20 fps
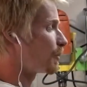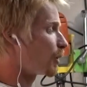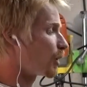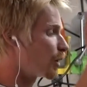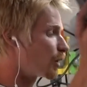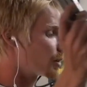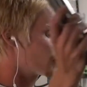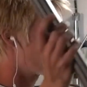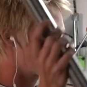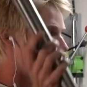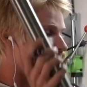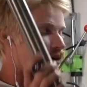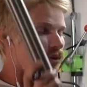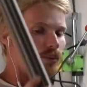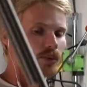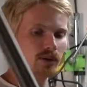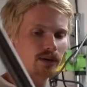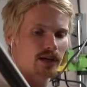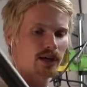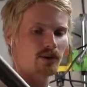bars,
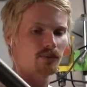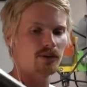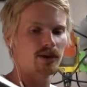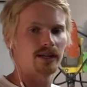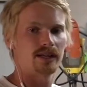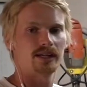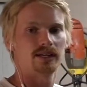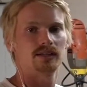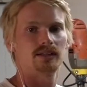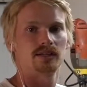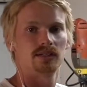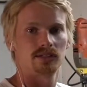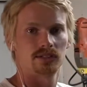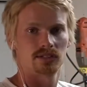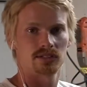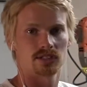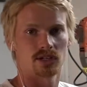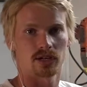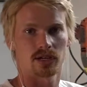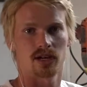we're now ready to
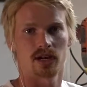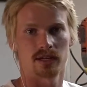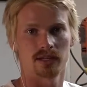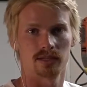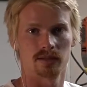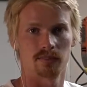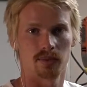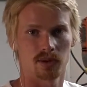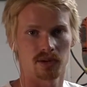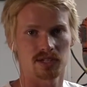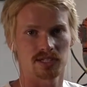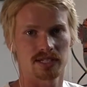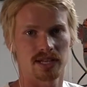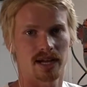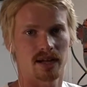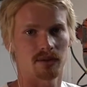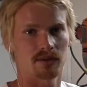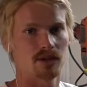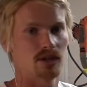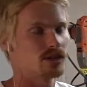start cutting the bars
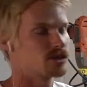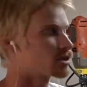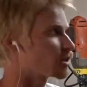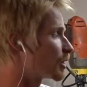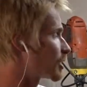down. So